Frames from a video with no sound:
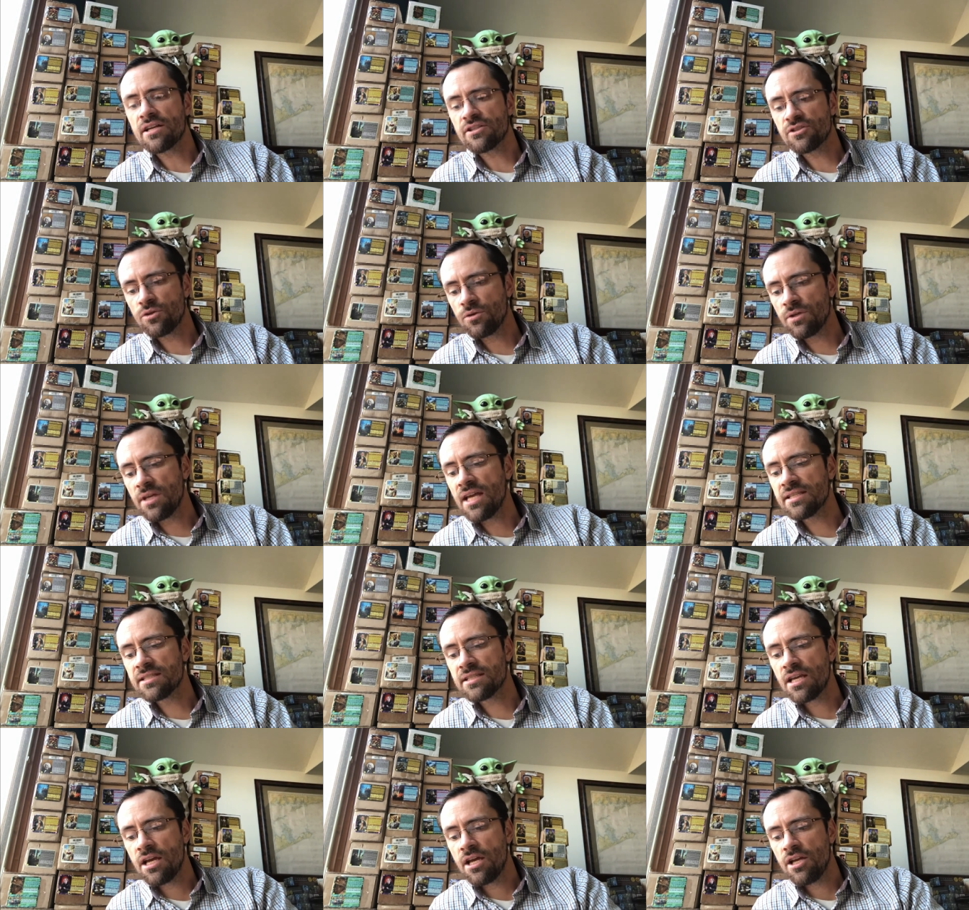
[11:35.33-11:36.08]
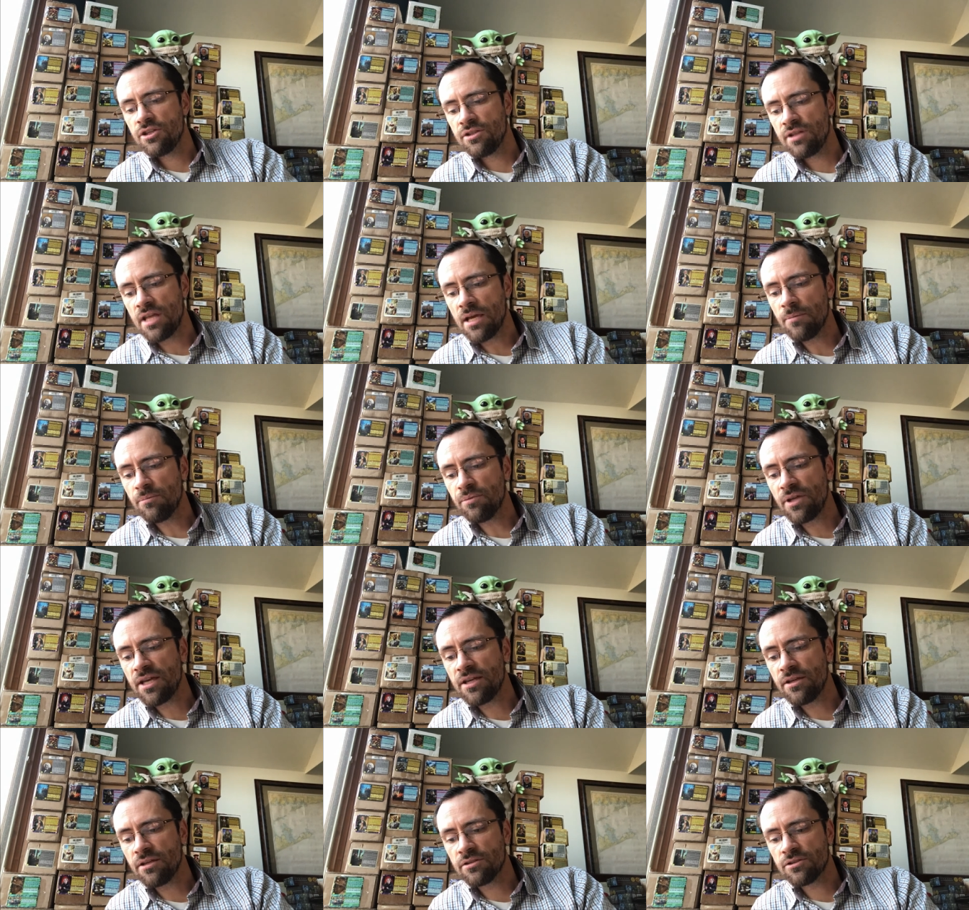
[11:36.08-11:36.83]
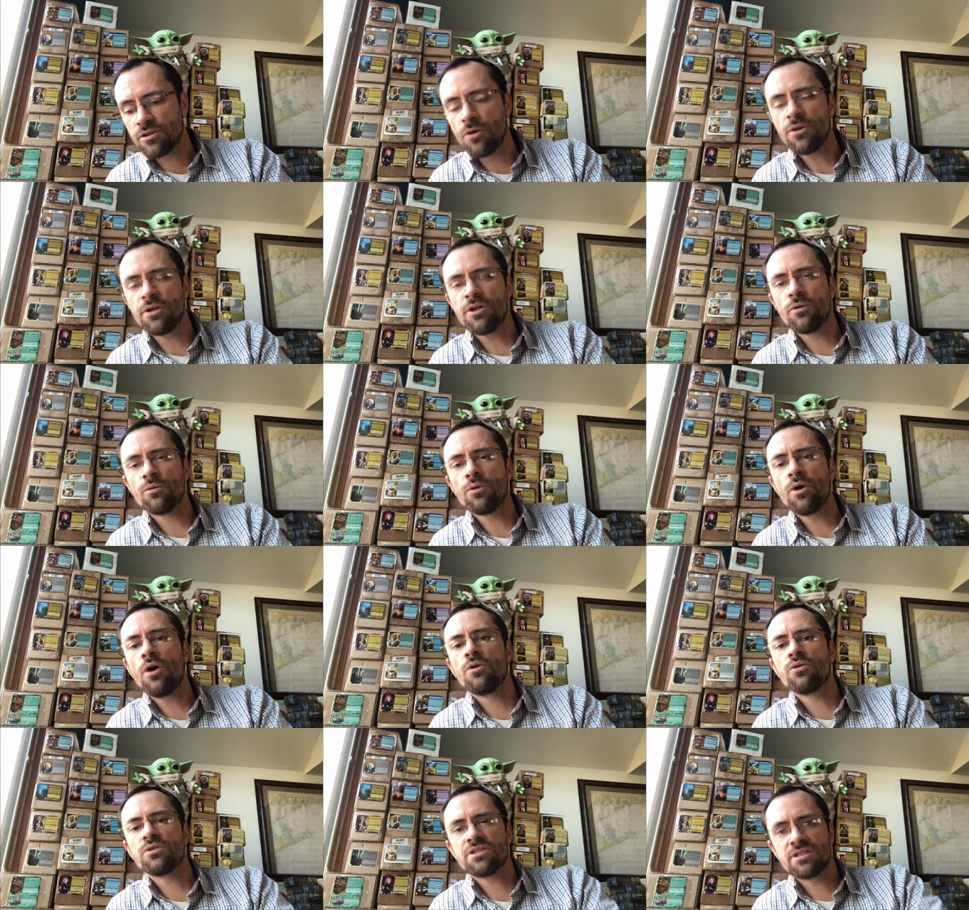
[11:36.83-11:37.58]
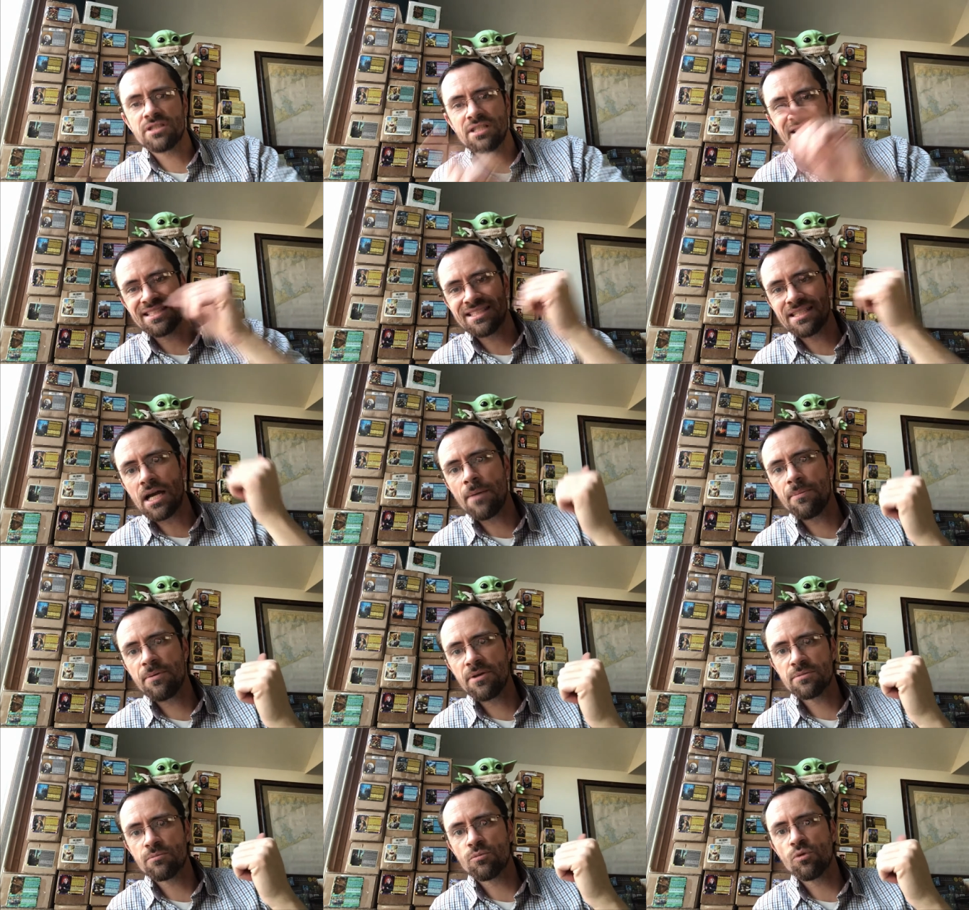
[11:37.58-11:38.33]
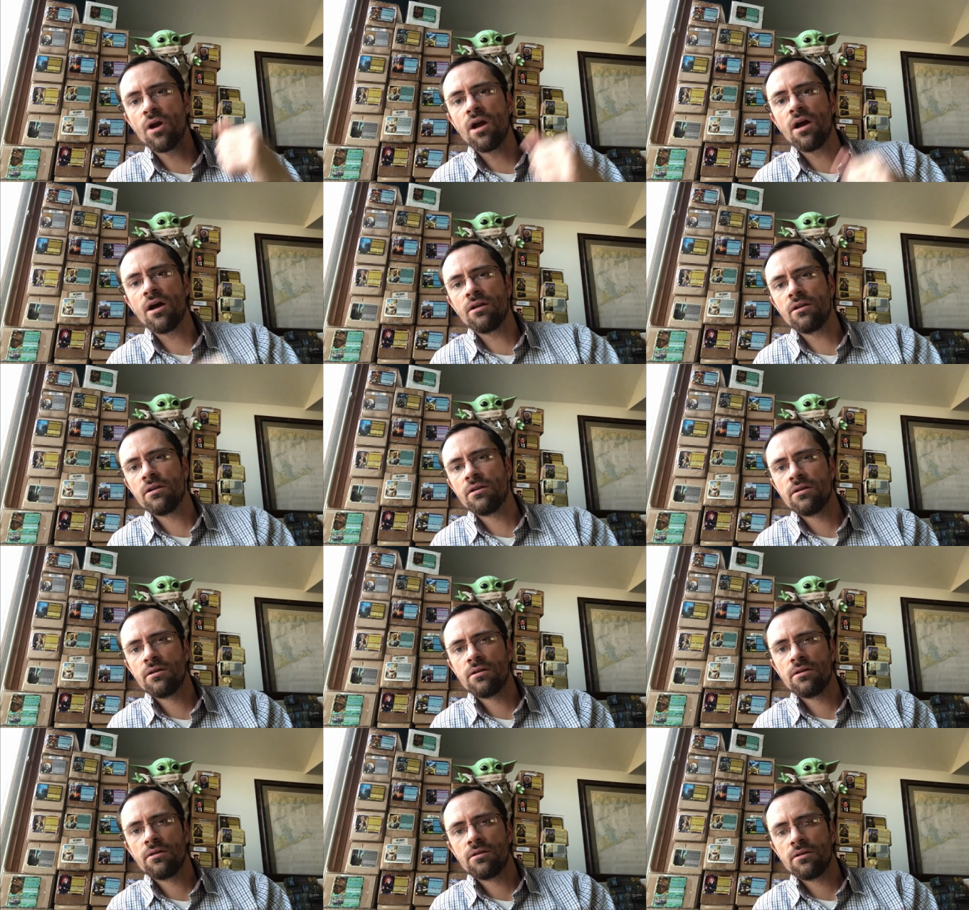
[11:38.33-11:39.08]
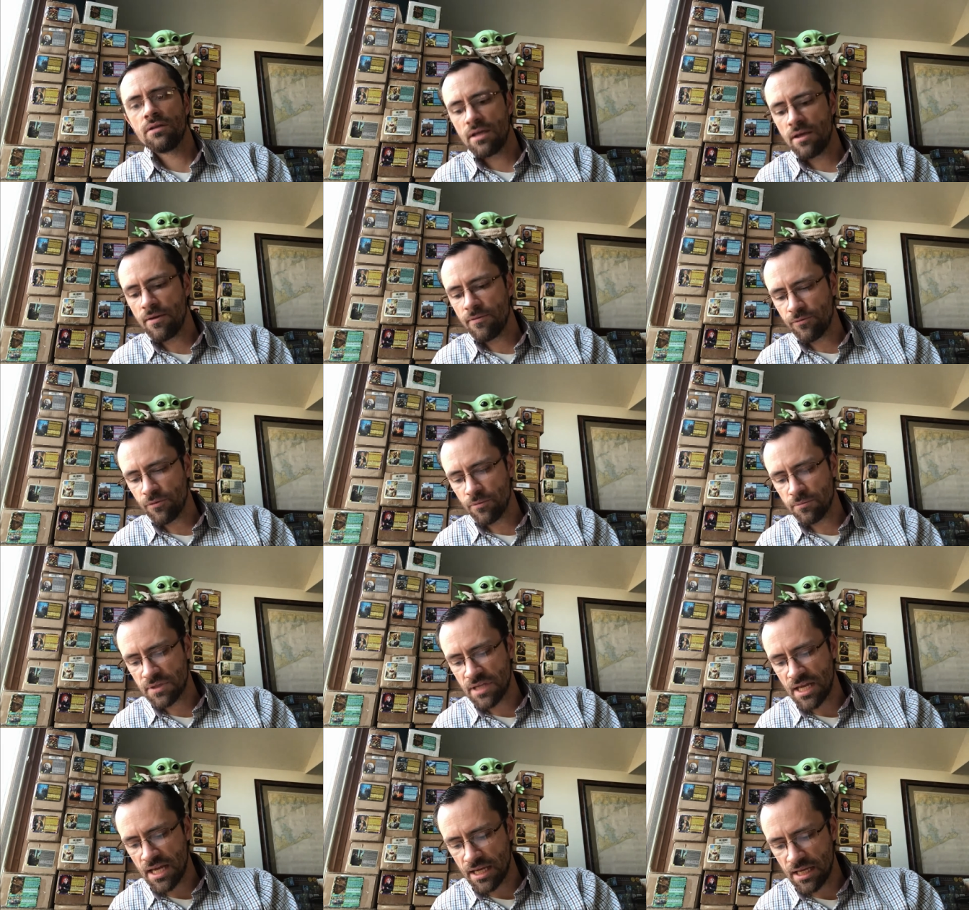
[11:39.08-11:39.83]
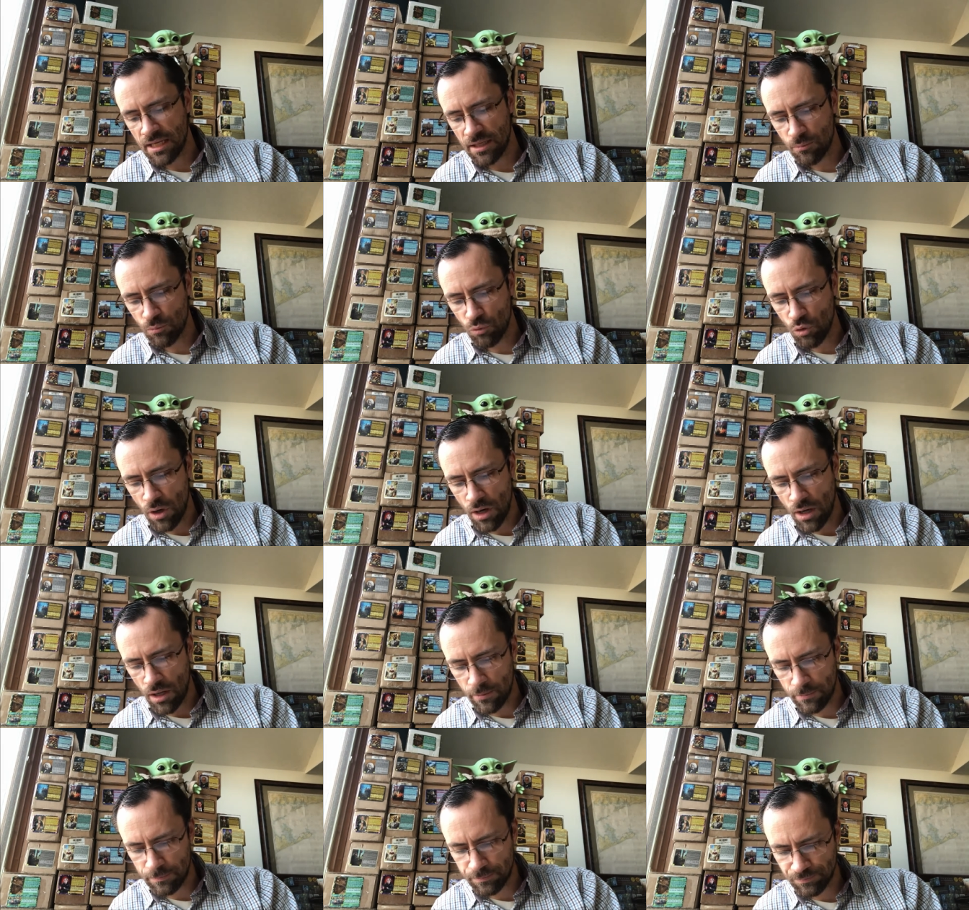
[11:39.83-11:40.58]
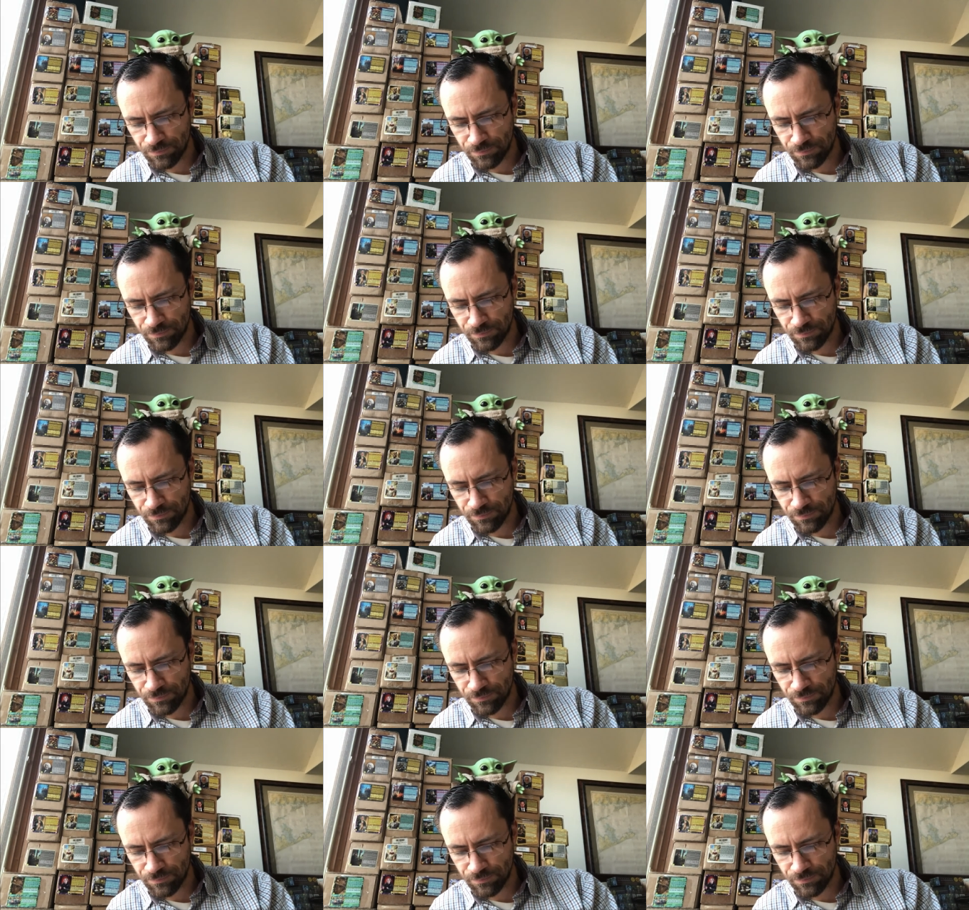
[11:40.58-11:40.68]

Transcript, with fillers: So yes, they can play Tokyo Rose to stop his morale, him from taking the morale.